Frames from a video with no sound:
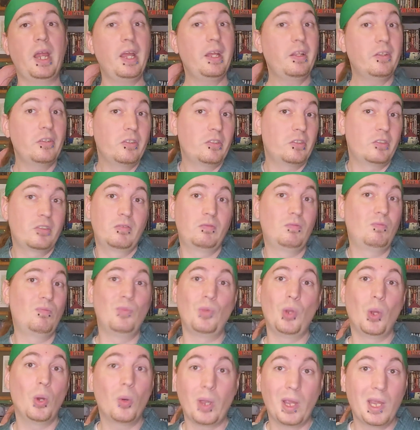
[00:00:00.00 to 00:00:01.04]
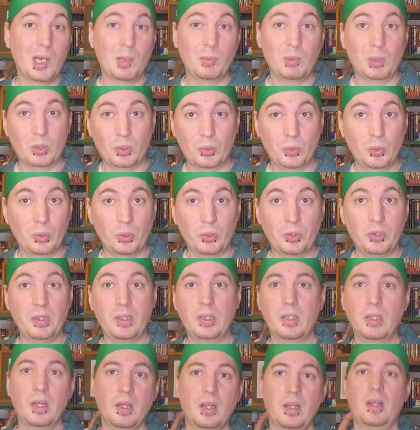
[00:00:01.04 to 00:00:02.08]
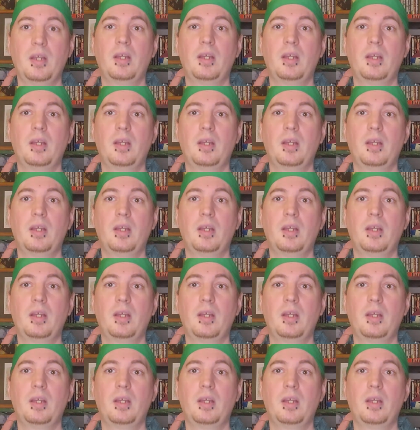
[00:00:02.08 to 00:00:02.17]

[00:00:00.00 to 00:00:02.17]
and there's no animal cruelty.